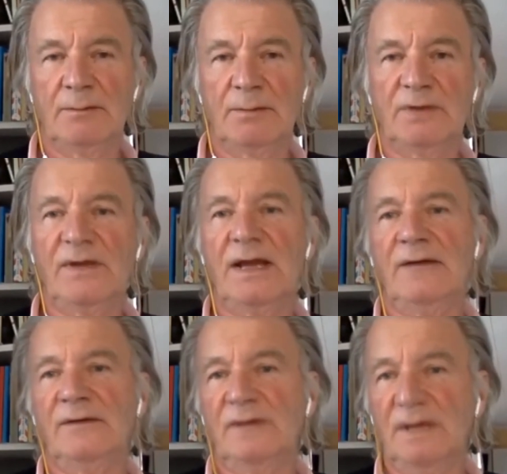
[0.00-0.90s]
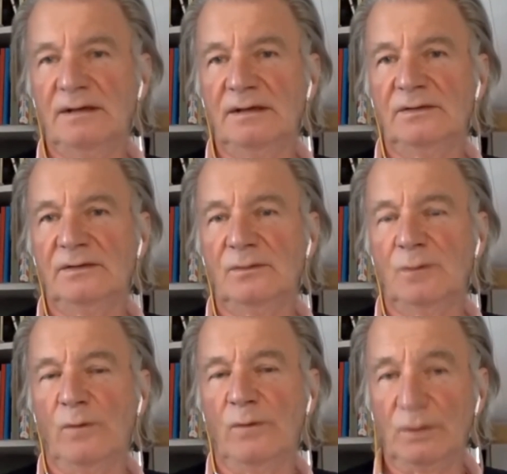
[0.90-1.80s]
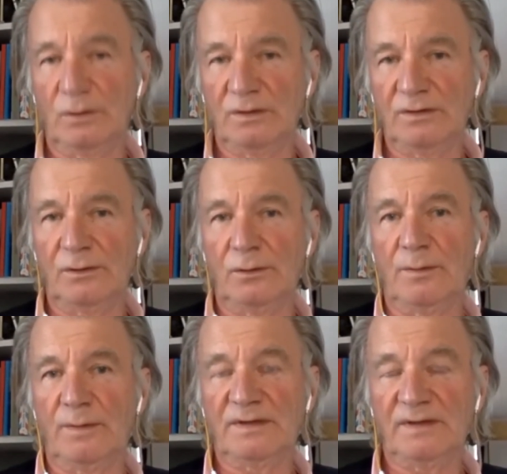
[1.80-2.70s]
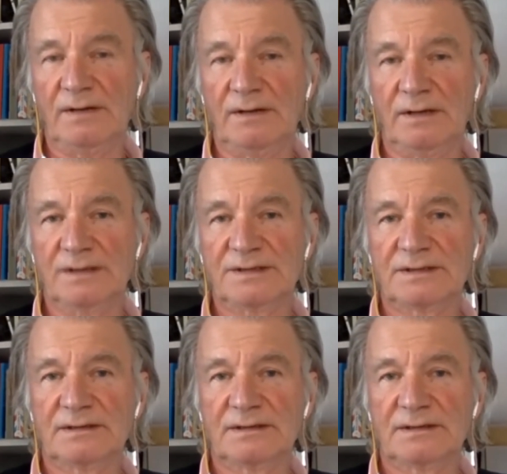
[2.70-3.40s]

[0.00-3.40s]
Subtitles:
but we have tended to overlook the role of materials.